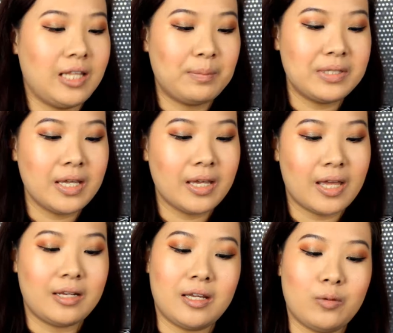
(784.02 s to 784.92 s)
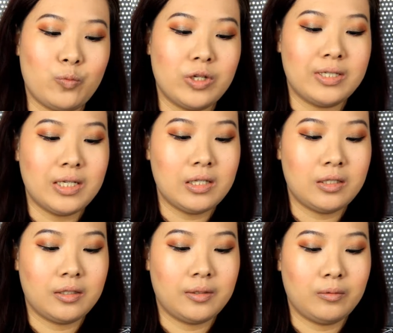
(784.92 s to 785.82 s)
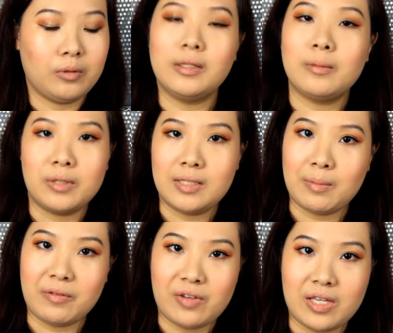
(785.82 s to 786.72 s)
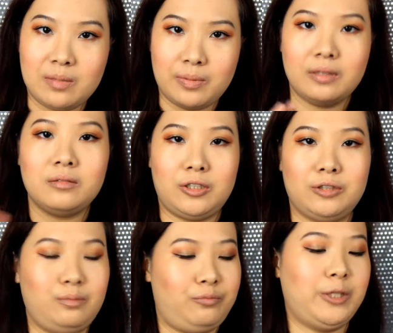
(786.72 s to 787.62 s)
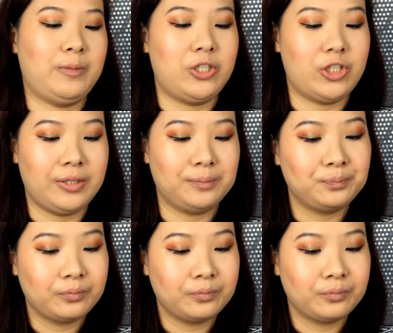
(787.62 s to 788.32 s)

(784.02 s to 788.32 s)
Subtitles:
Lipstick, and then we're done. Well, I'm gonna set my face, but you know, pretty much done.